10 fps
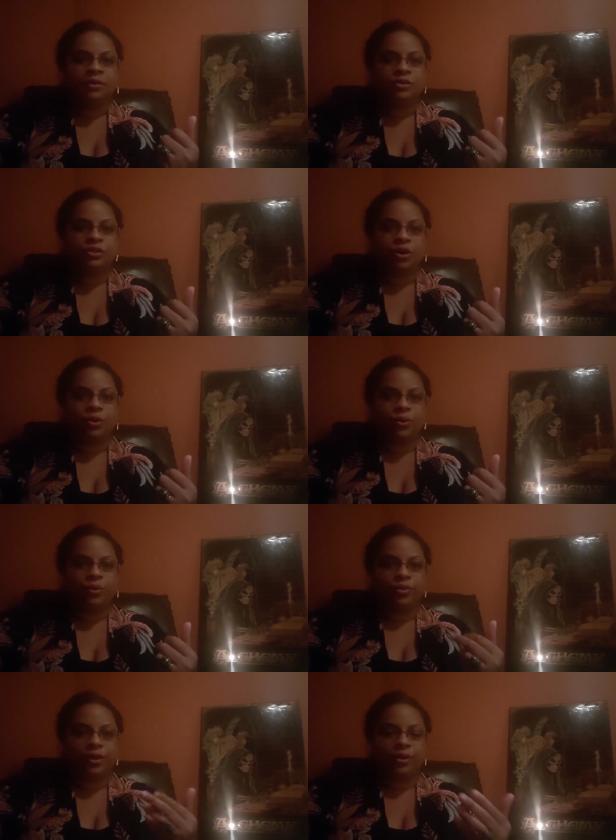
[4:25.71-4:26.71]

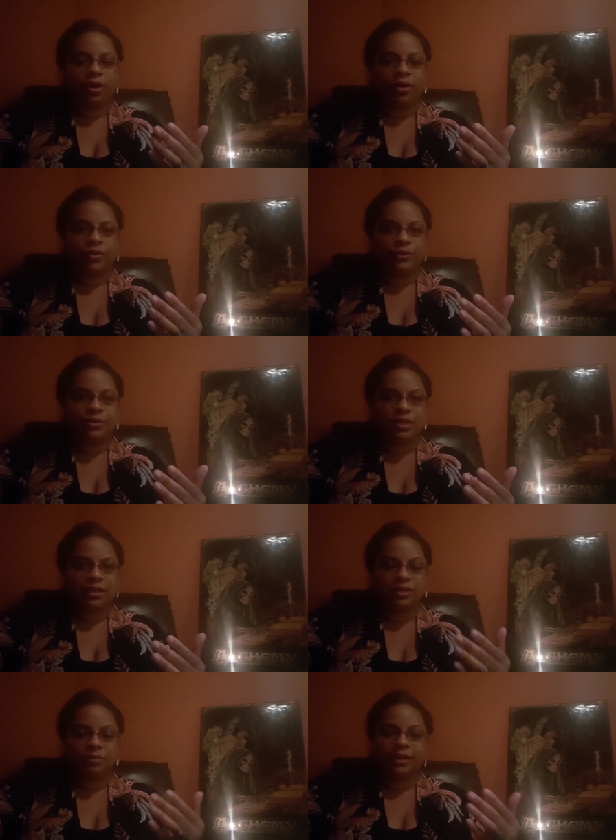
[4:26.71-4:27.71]
So think on those
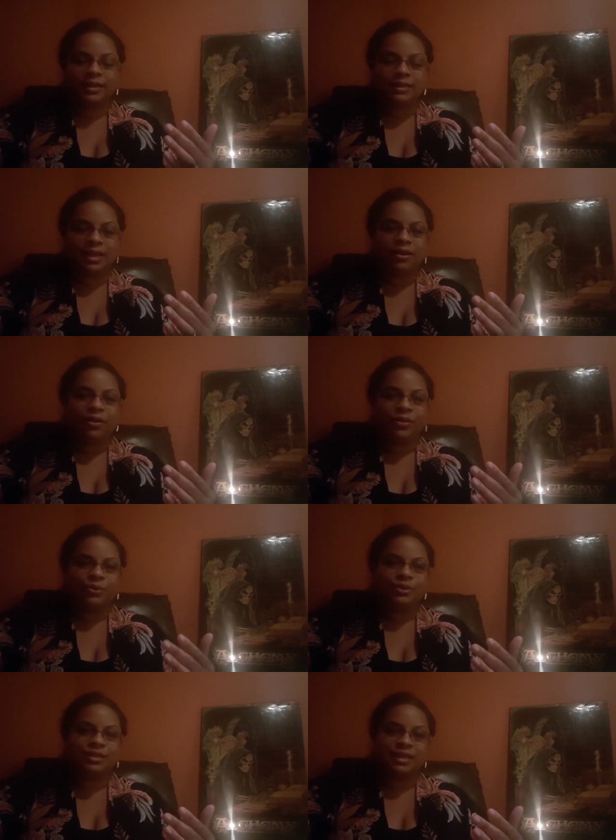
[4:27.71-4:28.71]
things, meditate on
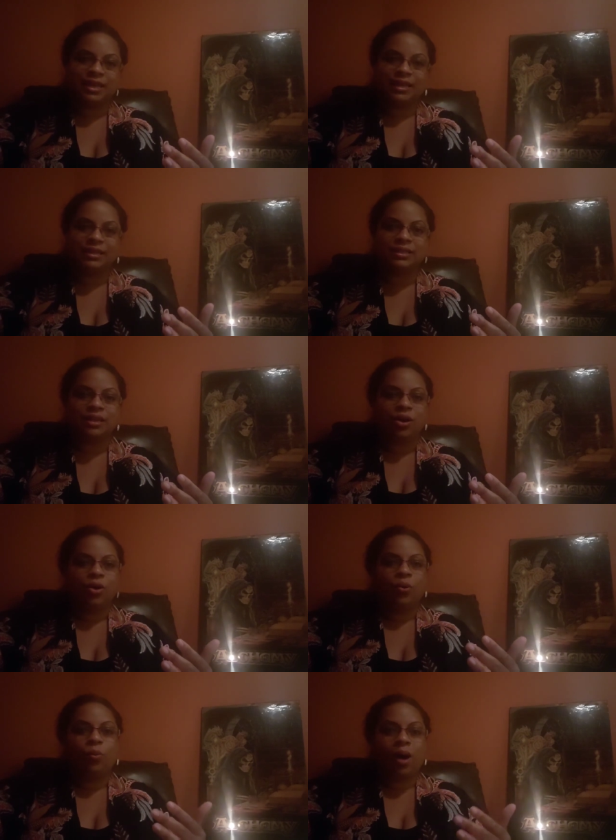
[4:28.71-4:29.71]
those things
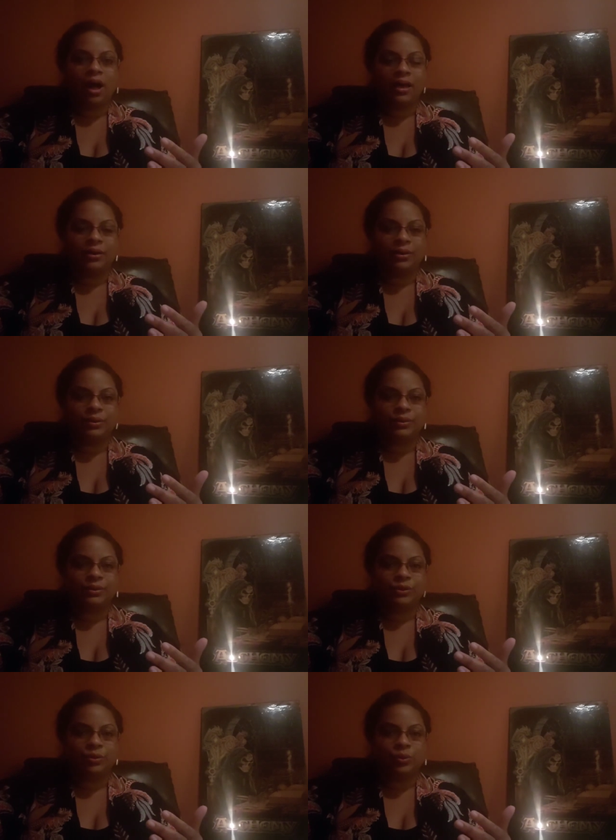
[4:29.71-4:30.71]

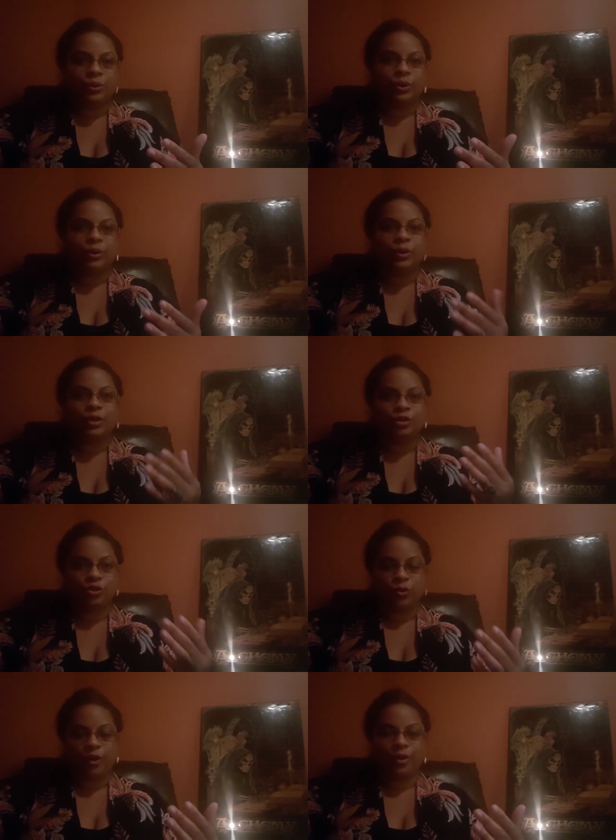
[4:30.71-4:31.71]
while you're
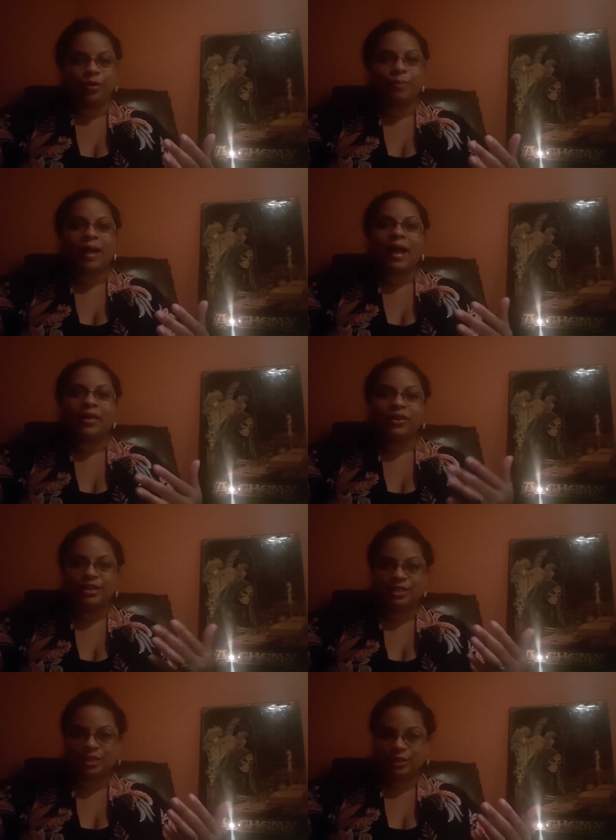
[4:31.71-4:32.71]
enjoying your bath,
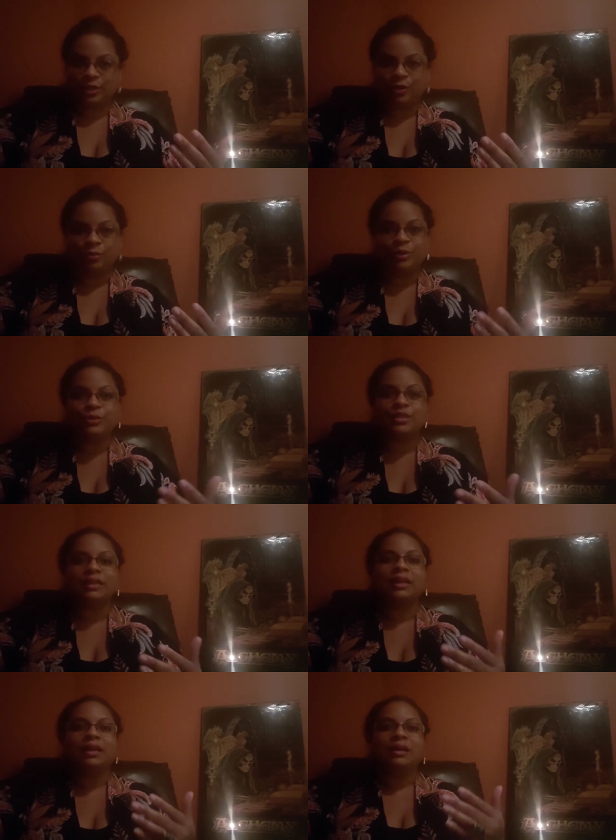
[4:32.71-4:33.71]
listening to your
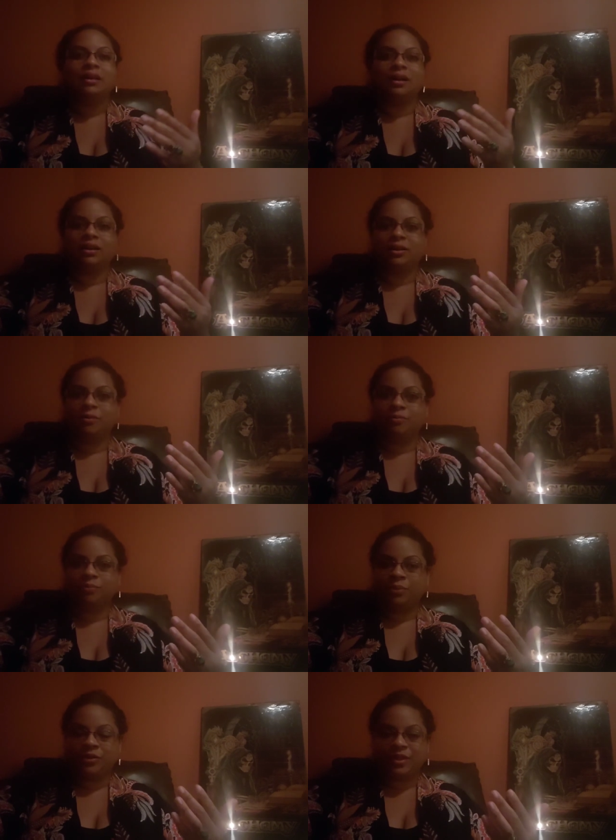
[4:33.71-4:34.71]
music.
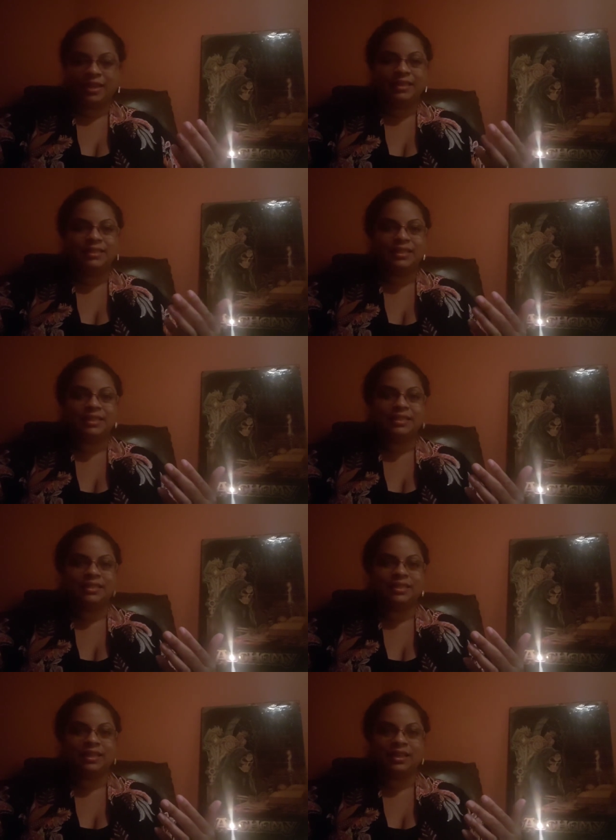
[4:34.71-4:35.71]
Um, put the
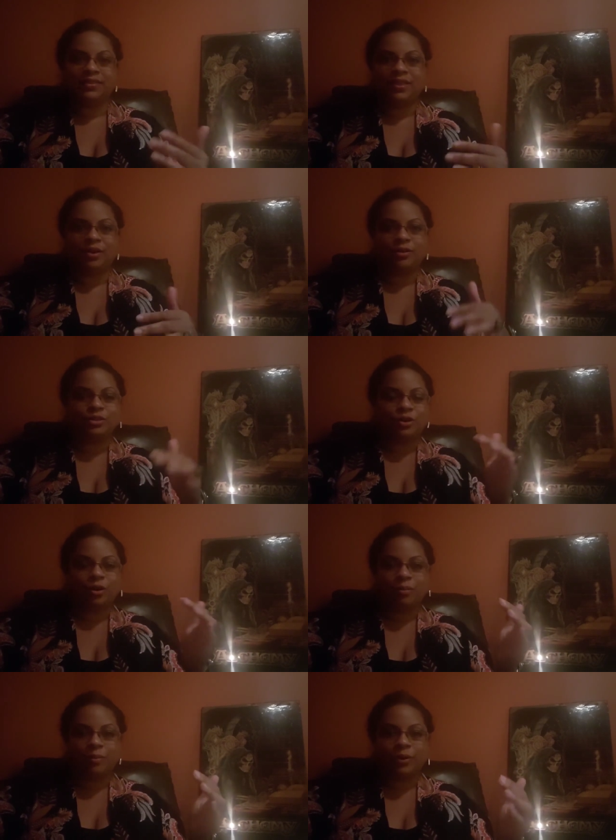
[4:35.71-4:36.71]
incense in there,
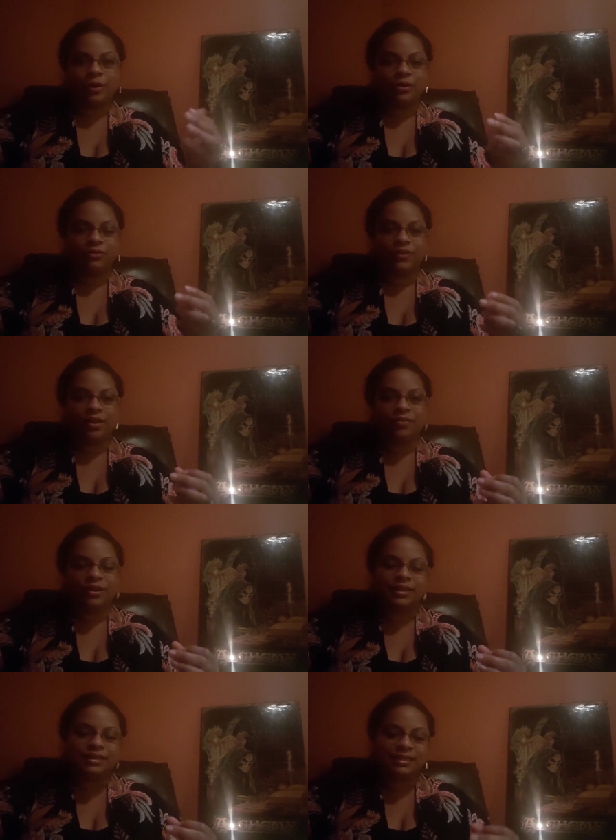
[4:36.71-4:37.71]
start burning your
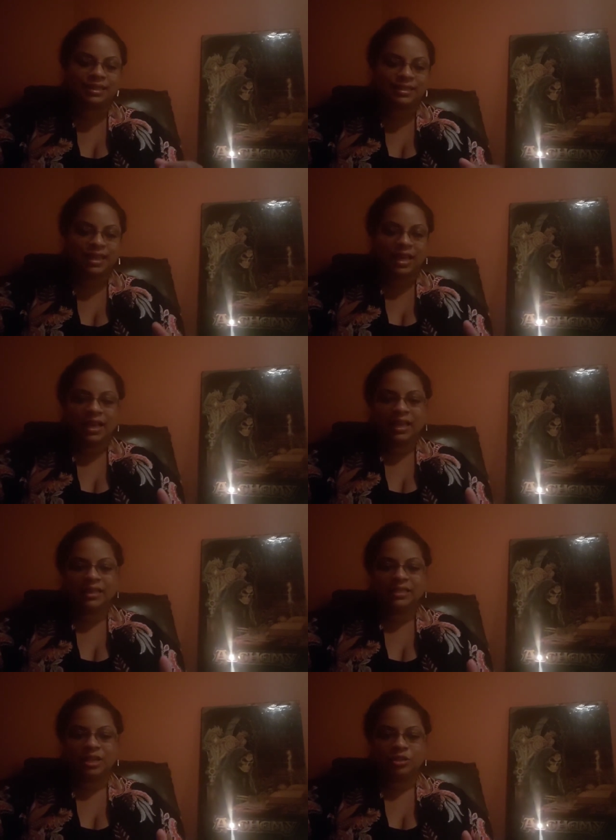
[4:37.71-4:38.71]
favorite incense.
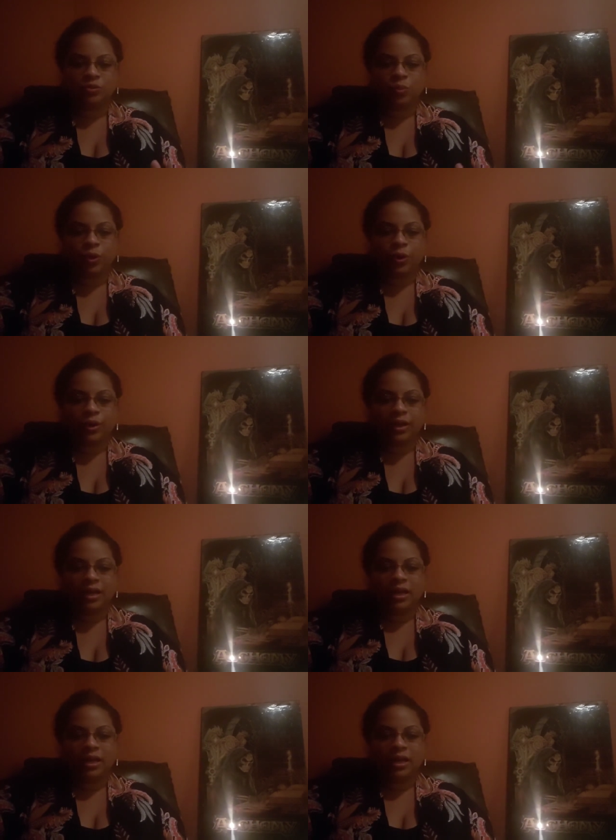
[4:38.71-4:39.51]
It does work.